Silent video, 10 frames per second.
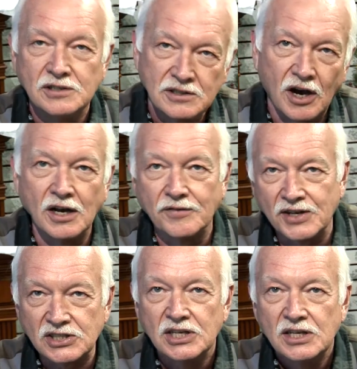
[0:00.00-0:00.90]
all of
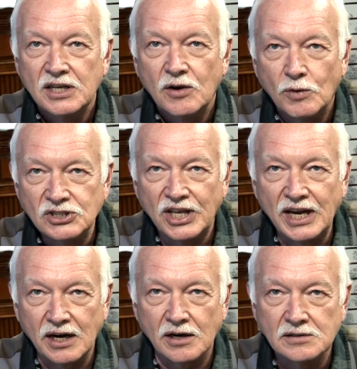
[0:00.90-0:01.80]
this was
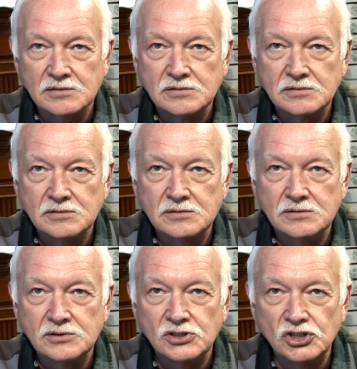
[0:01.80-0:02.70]
there
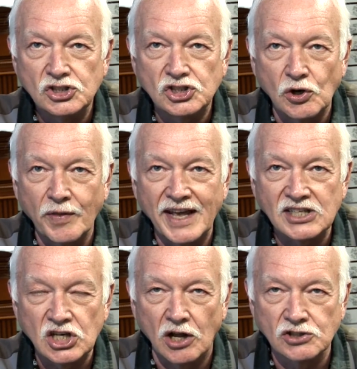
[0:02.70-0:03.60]
so that
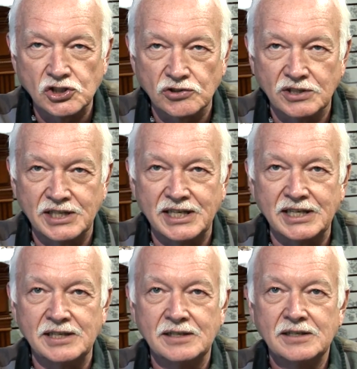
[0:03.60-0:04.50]
culturally